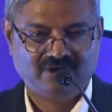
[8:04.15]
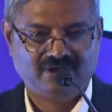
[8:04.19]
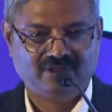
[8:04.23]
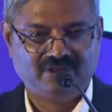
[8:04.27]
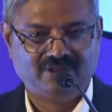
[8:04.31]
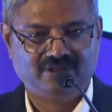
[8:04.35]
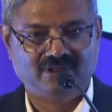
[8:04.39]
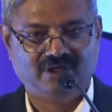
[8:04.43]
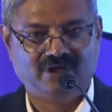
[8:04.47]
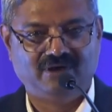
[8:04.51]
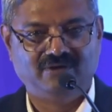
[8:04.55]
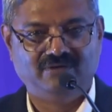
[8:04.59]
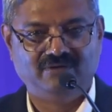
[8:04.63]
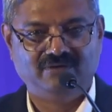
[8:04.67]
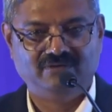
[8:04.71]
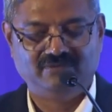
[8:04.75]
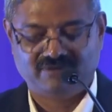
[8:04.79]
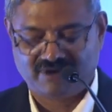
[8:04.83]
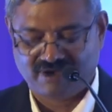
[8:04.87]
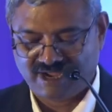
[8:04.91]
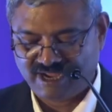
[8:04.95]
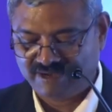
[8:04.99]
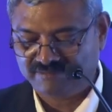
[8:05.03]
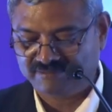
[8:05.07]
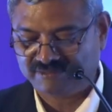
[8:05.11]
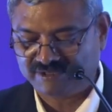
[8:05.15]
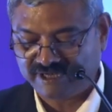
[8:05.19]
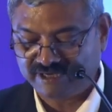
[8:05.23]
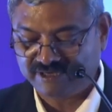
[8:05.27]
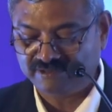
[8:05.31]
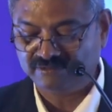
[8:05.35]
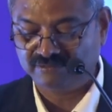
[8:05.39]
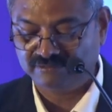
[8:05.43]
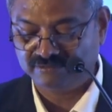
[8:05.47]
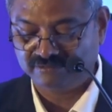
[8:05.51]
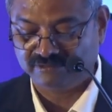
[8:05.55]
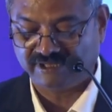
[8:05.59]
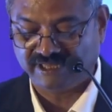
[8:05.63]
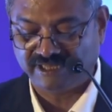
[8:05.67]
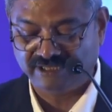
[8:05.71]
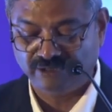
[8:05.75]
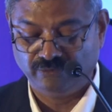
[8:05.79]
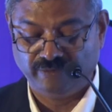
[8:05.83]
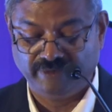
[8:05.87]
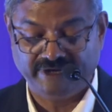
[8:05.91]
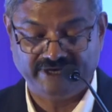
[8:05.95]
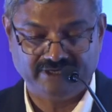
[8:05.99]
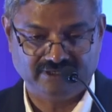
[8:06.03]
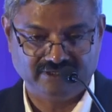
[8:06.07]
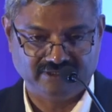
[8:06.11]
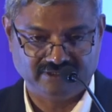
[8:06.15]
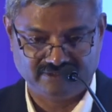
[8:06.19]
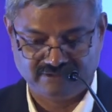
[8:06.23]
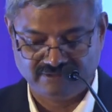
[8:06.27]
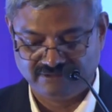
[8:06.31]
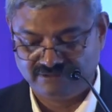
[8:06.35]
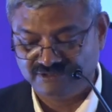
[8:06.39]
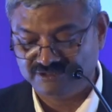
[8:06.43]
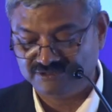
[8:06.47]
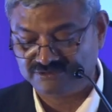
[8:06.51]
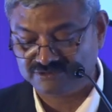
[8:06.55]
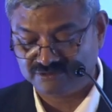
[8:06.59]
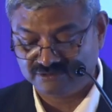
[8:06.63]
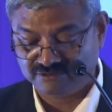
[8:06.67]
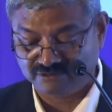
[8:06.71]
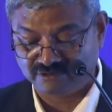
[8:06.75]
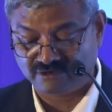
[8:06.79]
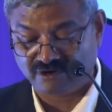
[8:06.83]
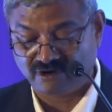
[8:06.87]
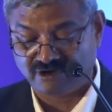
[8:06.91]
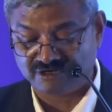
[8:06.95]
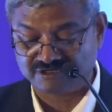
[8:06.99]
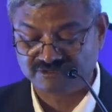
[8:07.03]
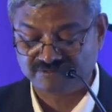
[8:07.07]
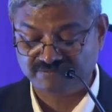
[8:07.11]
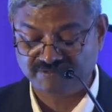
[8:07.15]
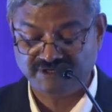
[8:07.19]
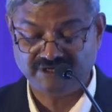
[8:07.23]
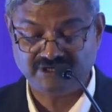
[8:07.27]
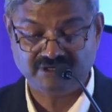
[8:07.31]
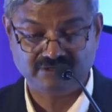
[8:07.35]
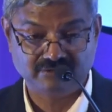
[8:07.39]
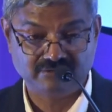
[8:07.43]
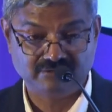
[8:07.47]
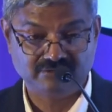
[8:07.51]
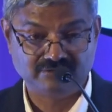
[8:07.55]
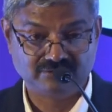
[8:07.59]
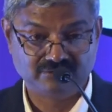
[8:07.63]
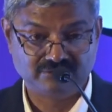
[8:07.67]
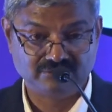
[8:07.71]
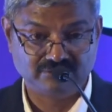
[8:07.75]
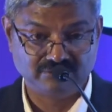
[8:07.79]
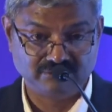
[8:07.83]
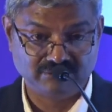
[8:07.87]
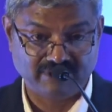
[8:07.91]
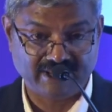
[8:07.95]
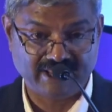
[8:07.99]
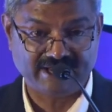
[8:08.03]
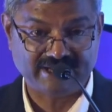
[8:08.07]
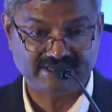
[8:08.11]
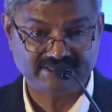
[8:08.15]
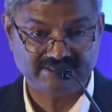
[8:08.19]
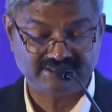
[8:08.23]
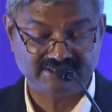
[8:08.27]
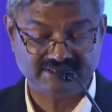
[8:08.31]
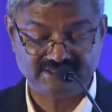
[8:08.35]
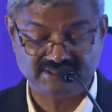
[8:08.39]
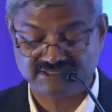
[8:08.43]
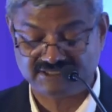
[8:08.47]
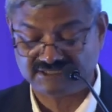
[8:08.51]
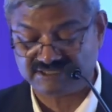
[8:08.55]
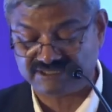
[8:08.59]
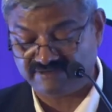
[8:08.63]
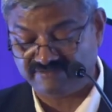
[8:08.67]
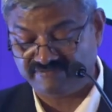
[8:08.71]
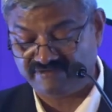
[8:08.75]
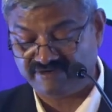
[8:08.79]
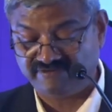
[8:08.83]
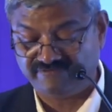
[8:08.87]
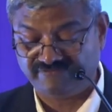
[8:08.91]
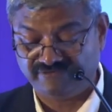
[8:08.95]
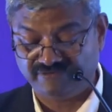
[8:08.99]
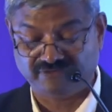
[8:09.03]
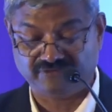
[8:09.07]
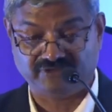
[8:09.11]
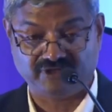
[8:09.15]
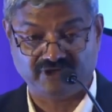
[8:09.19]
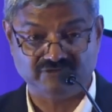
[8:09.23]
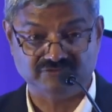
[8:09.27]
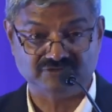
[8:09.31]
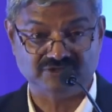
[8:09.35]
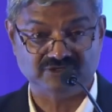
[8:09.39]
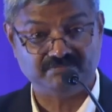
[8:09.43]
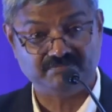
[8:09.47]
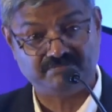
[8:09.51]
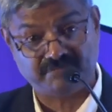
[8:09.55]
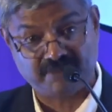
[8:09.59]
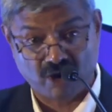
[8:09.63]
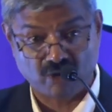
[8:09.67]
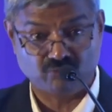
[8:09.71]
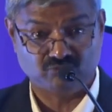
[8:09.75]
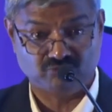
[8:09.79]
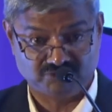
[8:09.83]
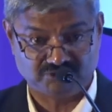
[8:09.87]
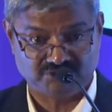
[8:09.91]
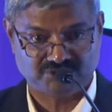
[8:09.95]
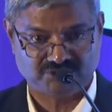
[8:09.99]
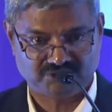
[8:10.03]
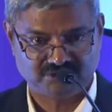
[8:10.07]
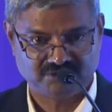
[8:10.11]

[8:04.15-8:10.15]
Now, I'm trying to renovate it. It's going to cost me 2,74,000 pounds.